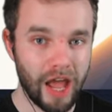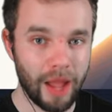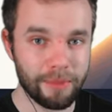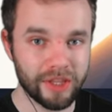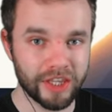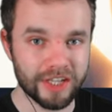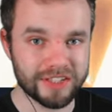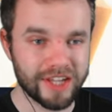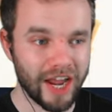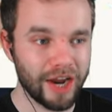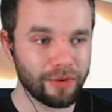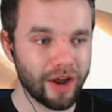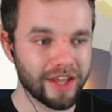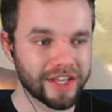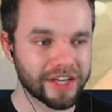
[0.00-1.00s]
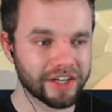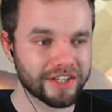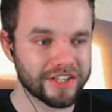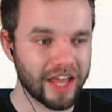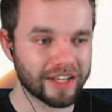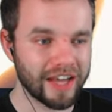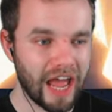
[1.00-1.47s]
I mean, this guy right here
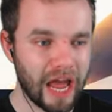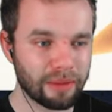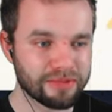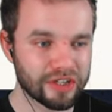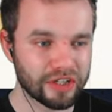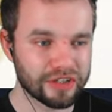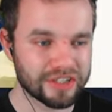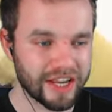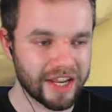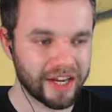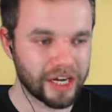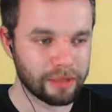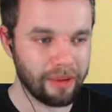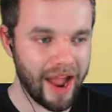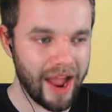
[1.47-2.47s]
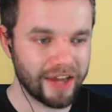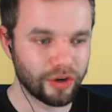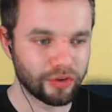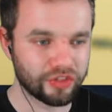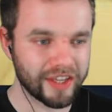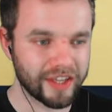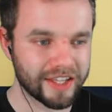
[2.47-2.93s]
has had an absolute stinker, but I
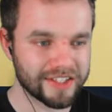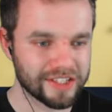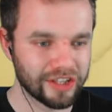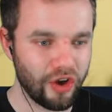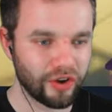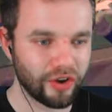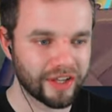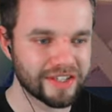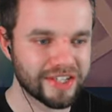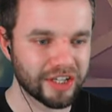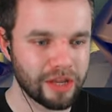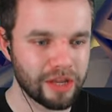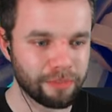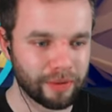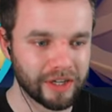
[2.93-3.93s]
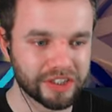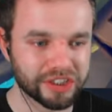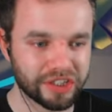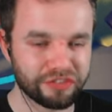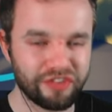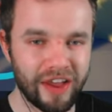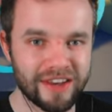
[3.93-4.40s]
don't think it's long until they breach
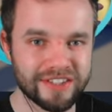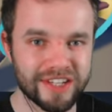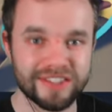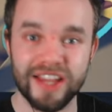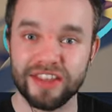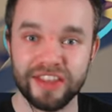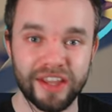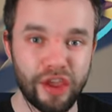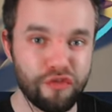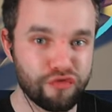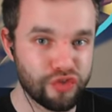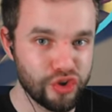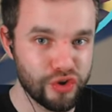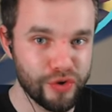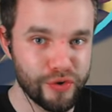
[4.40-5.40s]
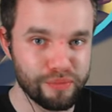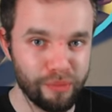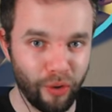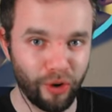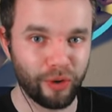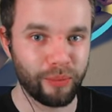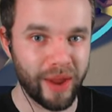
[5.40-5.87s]
the defenses. I think a few
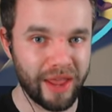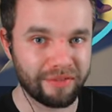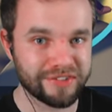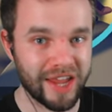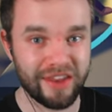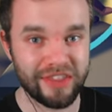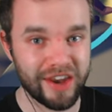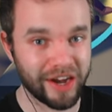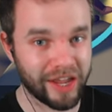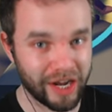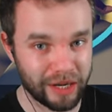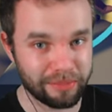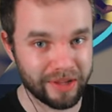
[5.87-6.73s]
more waves and they're gonna be